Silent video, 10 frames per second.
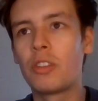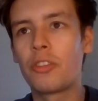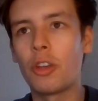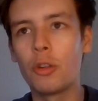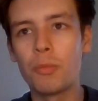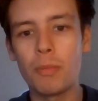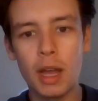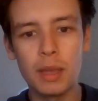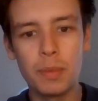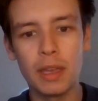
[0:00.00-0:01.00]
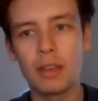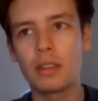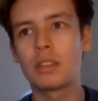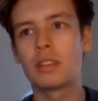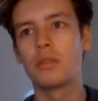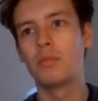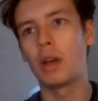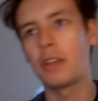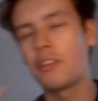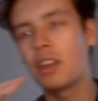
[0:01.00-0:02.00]
So my picks,
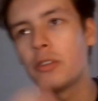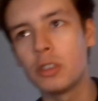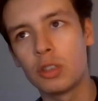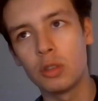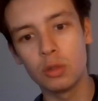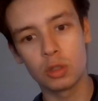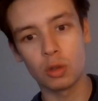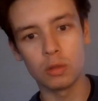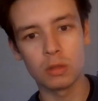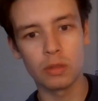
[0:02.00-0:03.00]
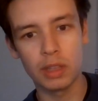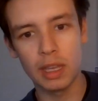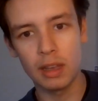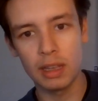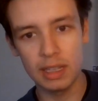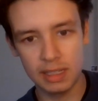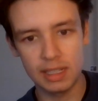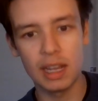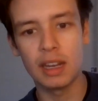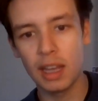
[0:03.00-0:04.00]
my favorite 2 scores of the year is
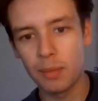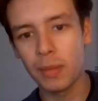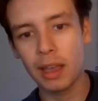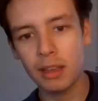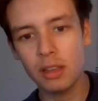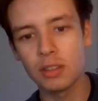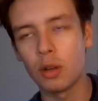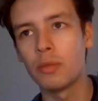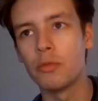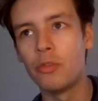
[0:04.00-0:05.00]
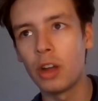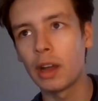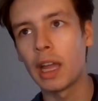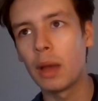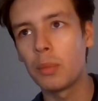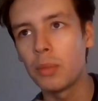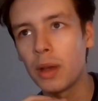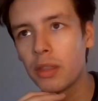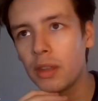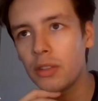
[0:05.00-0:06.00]
Tenet and Mank, so I'm very happy
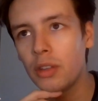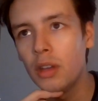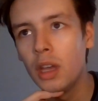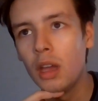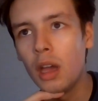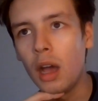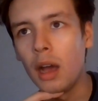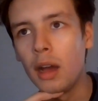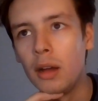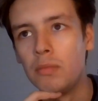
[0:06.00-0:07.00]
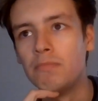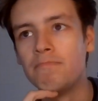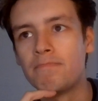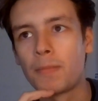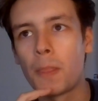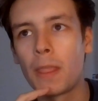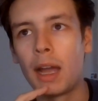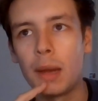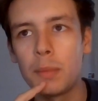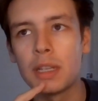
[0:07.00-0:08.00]
about this. I'm
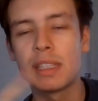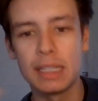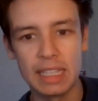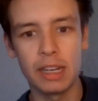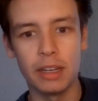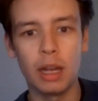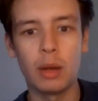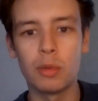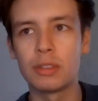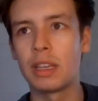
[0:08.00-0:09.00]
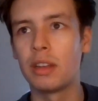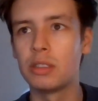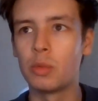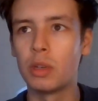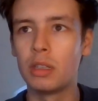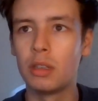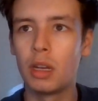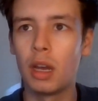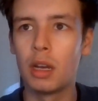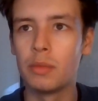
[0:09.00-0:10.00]
going to say Tenet. I want Tenet to win,
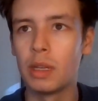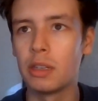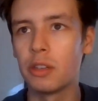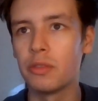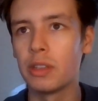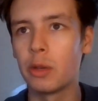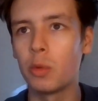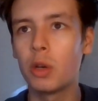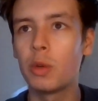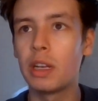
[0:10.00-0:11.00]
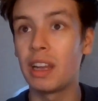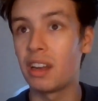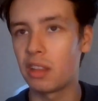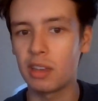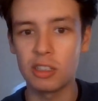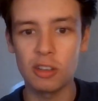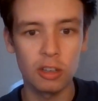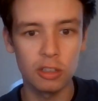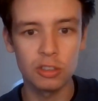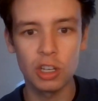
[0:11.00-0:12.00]
and hopefully it will win, and I think it's got a
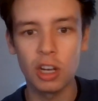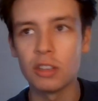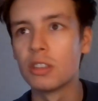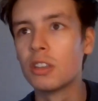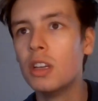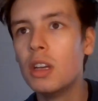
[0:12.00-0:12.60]
good chance.